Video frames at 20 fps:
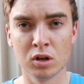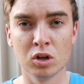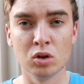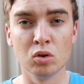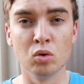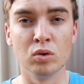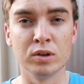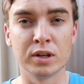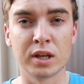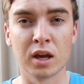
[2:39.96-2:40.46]

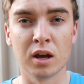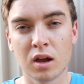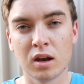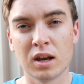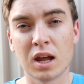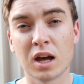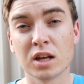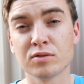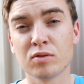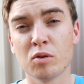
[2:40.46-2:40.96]
lawn care.
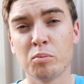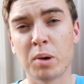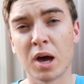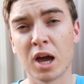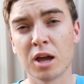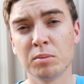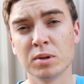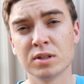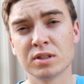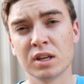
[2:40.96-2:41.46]
Now as for
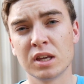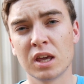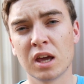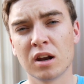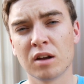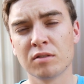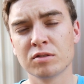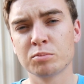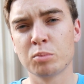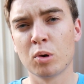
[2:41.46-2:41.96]
payments,
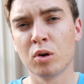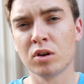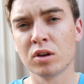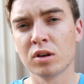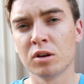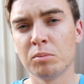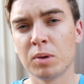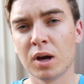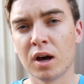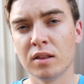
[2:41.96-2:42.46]
again I've
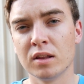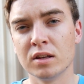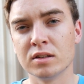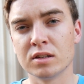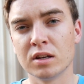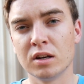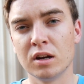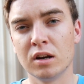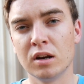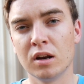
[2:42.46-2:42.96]
spoken about
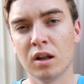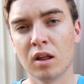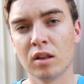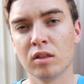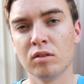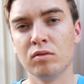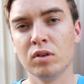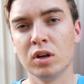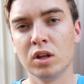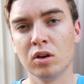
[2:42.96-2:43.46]
this in
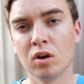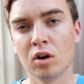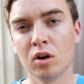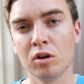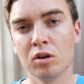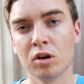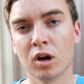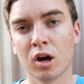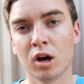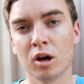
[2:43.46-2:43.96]
another
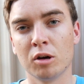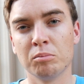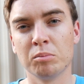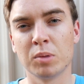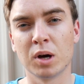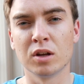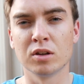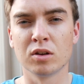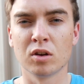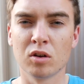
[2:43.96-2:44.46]
video,
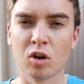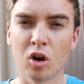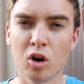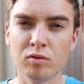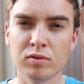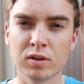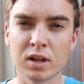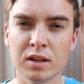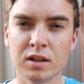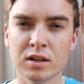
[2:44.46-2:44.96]
but
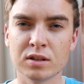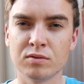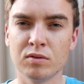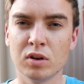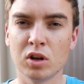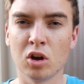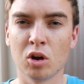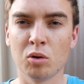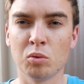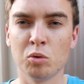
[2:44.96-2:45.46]
hopefully this
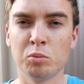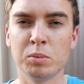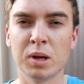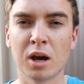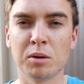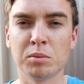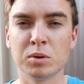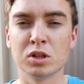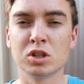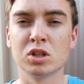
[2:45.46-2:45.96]
video will be
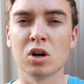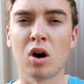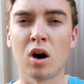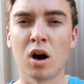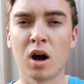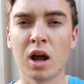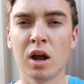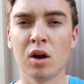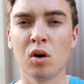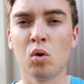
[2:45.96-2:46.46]
able to
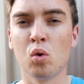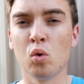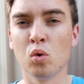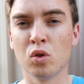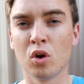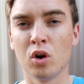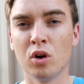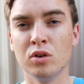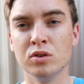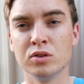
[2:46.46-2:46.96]
tie all
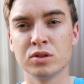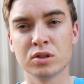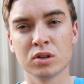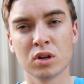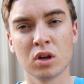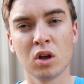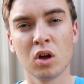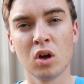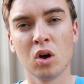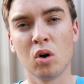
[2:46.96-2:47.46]
those
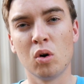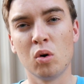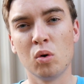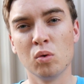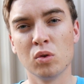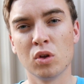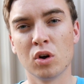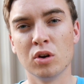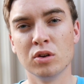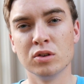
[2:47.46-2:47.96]

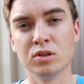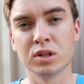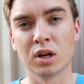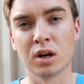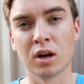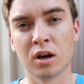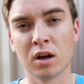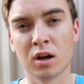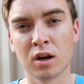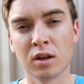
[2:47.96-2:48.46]

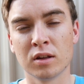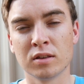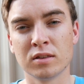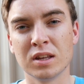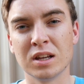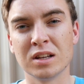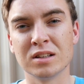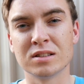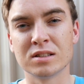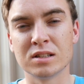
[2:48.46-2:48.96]

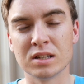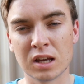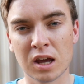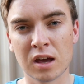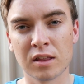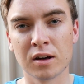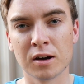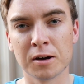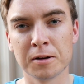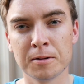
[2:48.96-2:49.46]
things
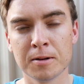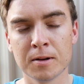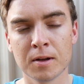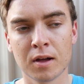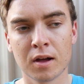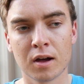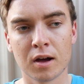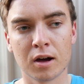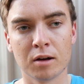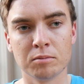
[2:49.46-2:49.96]
together.
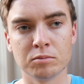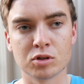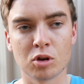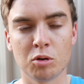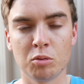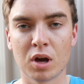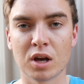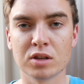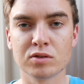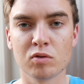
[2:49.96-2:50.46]
So
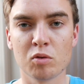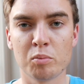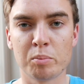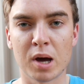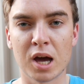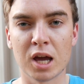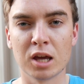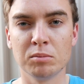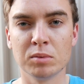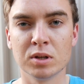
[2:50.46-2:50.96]
as for
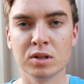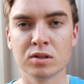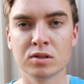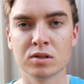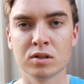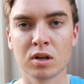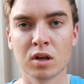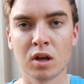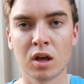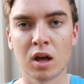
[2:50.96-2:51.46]

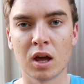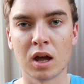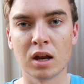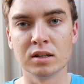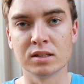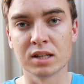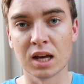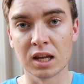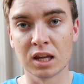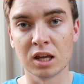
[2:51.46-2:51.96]
payments
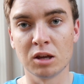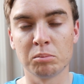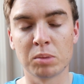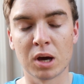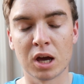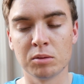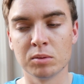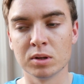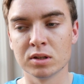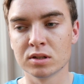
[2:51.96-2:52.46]
and taking
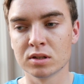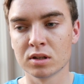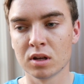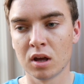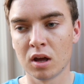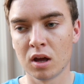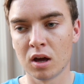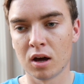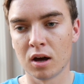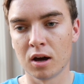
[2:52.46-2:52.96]
payments,
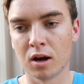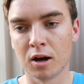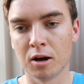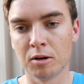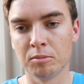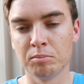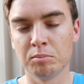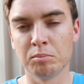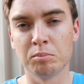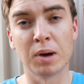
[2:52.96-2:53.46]

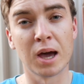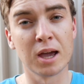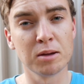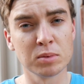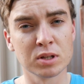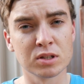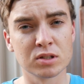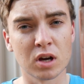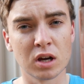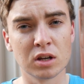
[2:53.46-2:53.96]

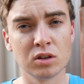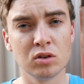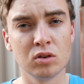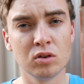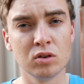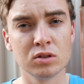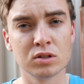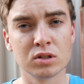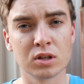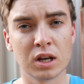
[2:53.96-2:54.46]
I
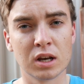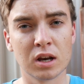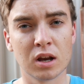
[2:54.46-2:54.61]
use